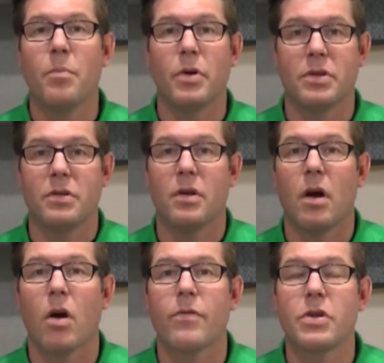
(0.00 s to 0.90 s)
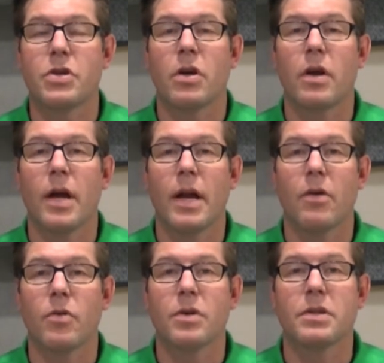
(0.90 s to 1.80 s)
but R V Share and
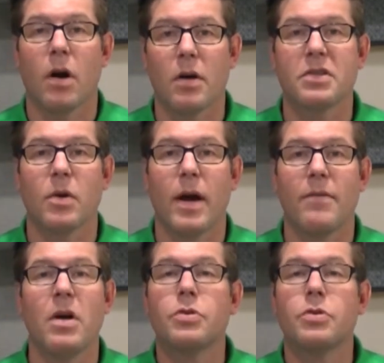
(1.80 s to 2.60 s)
Outdoorsy also have.